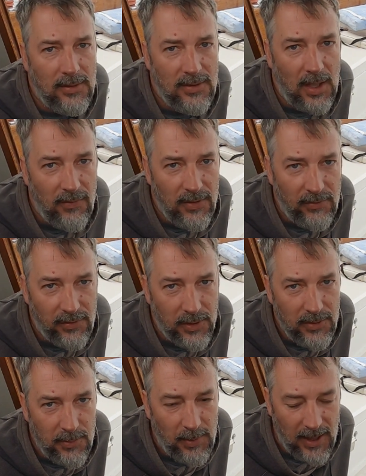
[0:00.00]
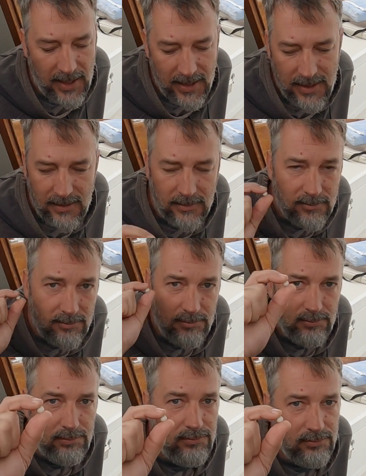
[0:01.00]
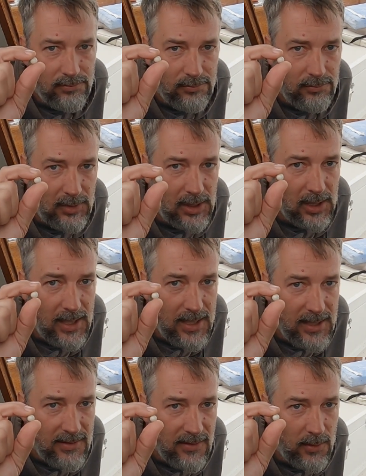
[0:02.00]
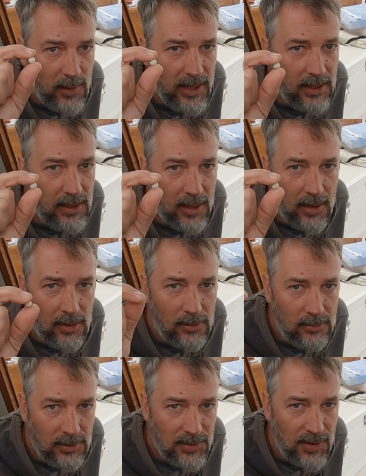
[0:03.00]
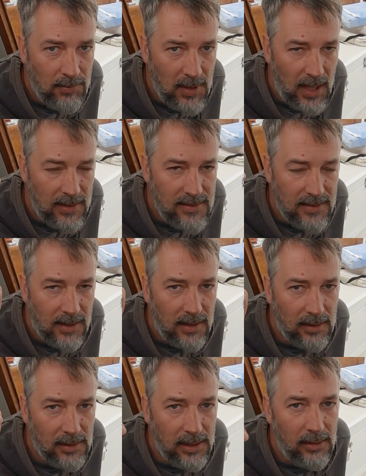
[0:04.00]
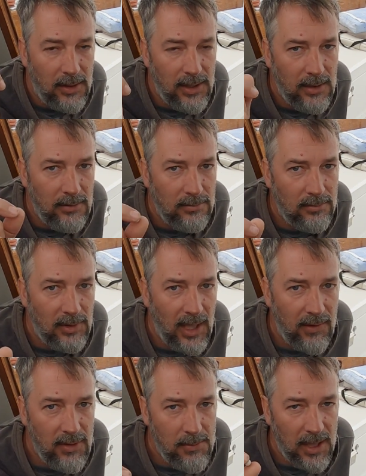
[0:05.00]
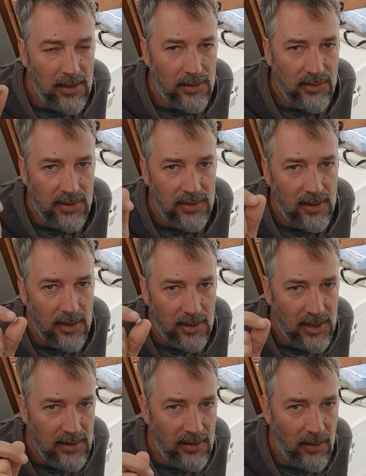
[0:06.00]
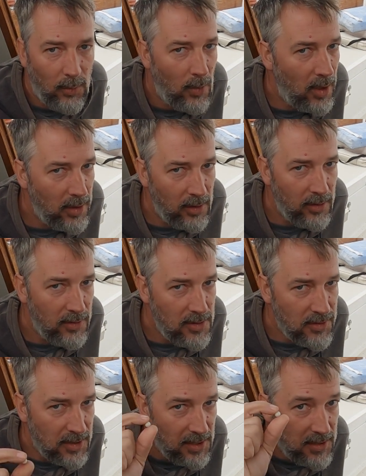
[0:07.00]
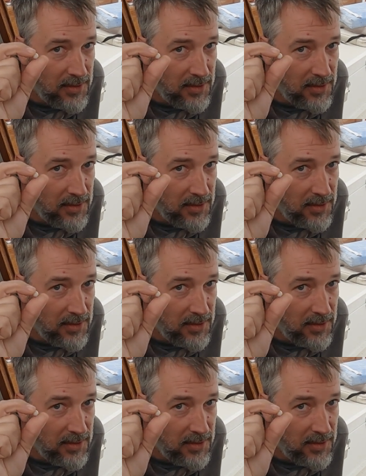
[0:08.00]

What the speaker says: stuff that floats by, clay is the way to go, because I'm not littering heavy metals into the water. They're just going to